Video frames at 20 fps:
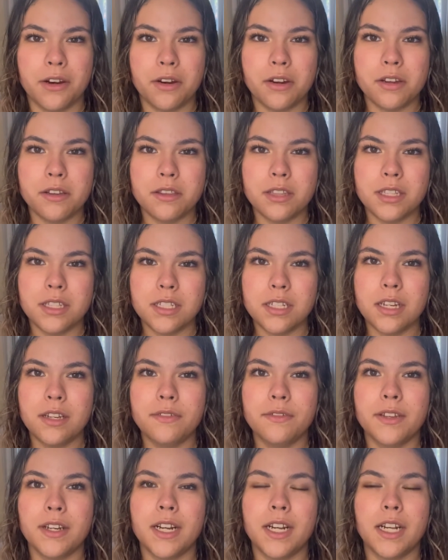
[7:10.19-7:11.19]
growth and
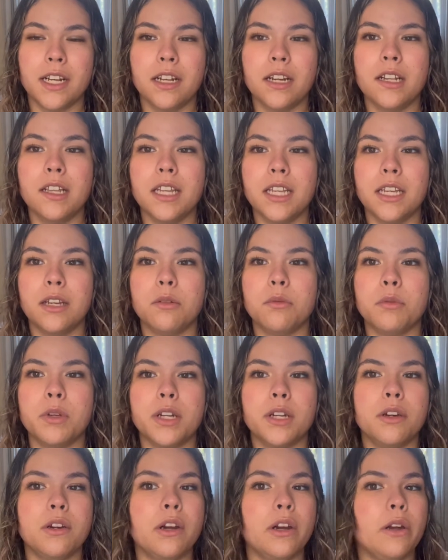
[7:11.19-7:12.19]
stuff and I kind of like
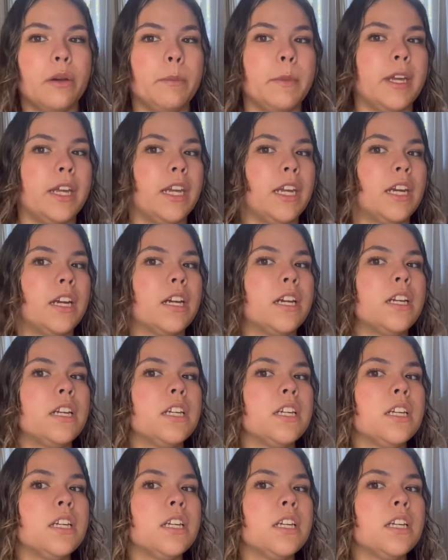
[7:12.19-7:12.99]
want to grow out my hair